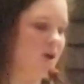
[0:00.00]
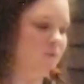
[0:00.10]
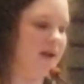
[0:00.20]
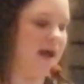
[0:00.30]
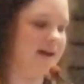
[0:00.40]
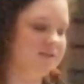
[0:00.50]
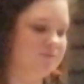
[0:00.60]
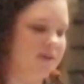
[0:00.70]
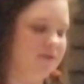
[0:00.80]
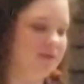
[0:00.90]
When asked
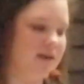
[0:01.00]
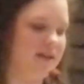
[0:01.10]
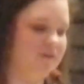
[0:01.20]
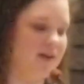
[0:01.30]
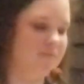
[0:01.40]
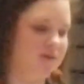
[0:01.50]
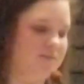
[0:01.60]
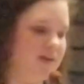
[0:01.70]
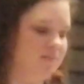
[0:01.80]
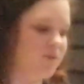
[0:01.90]
what he would like Grandma
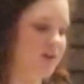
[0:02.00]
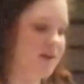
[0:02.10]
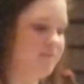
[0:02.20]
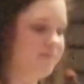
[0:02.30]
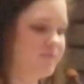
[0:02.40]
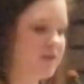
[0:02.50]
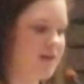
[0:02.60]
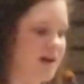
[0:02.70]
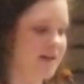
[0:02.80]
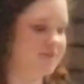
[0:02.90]
and me to bring him to the
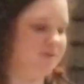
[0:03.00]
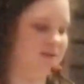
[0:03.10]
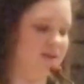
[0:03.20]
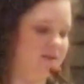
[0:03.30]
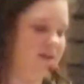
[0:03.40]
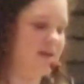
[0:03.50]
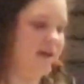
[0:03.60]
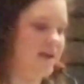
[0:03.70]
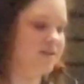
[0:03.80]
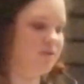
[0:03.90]
hospital,
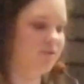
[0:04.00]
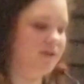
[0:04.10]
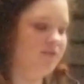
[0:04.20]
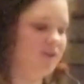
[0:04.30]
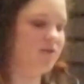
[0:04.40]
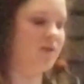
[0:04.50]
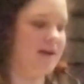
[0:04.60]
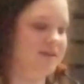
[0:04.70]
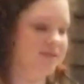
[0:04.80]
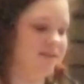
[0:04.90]
his only
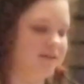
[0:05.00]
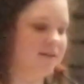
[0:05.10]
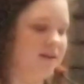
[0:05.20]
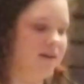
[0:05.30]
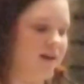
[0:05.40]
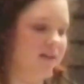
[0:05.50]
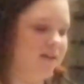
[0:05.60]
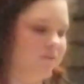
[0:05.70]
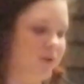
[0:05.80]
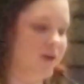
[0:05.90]
requests
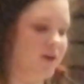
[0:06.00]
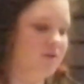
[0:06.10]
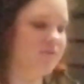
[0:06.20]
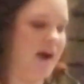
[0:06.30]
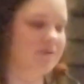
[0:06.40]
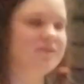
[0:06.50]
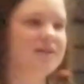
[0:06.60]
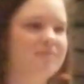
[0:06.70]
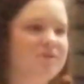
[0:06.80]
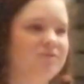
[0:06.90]
were
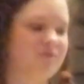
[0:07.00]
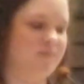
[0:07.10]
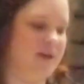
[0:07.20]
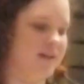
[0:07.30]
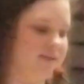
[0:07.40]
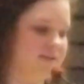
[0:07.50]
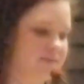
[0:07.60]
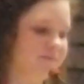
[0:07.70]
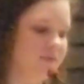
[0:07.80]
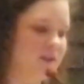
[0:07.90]
round-tip toothpicks,
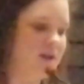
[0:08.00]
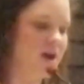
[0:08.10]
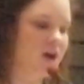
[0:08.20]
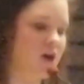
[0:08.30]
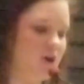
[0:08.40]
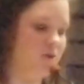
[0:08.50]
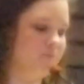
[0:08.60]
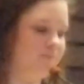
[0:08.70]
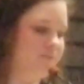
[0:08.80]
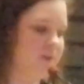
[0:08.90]
a
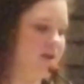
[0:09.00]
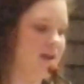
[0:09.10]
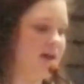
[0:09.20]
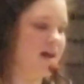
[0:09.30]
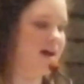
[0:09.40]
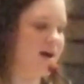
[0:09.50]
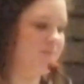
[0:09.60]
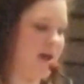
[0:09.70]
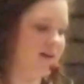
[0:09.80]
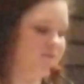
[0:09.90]
comb, a
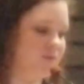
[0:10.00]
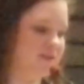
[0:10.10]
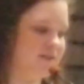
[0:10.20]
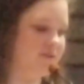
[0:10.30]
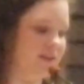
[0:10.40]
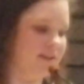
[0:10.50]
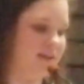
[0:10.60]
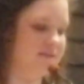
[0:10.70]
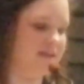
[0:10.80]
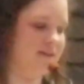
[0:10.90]
bag of wintergreen
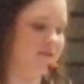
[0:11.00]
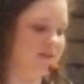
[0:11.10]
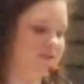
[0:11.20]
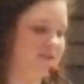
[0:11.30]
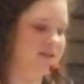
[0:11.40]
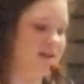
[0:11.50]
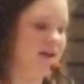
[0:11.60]
lifesavers,